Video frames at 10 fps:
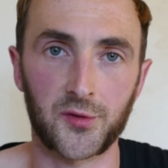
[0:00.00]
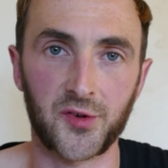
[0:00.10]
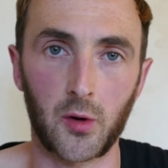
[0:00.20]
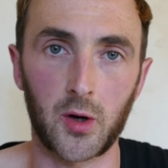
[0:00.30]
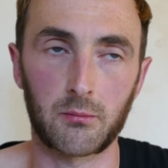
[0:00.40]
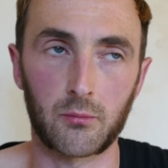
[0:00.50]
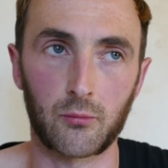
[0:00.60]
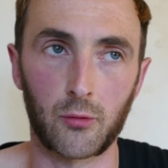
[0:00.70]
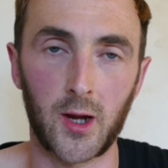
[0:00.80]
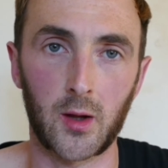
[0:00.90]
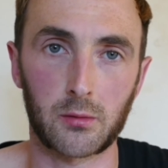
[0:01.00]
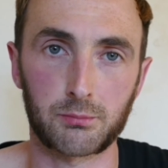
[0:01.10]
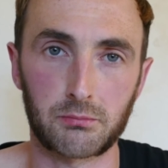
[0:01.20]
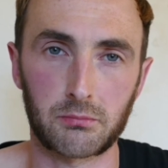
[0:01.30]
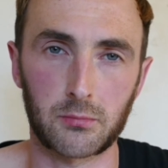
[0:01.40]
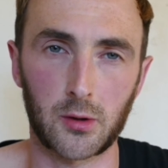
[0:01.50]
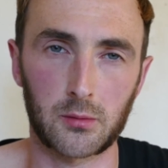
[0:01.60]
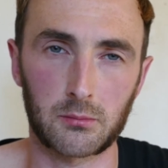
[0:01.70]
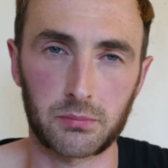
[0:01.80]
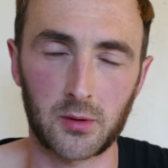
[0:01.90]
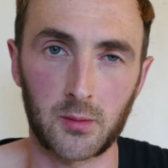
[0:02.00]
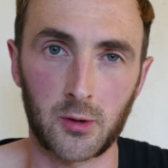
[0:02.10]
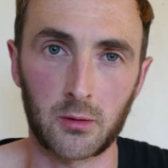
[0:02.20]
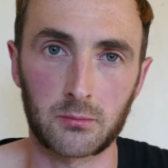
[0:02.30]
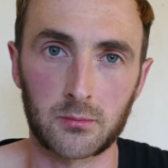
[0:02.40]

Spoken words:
Sorry, rail, not Primo.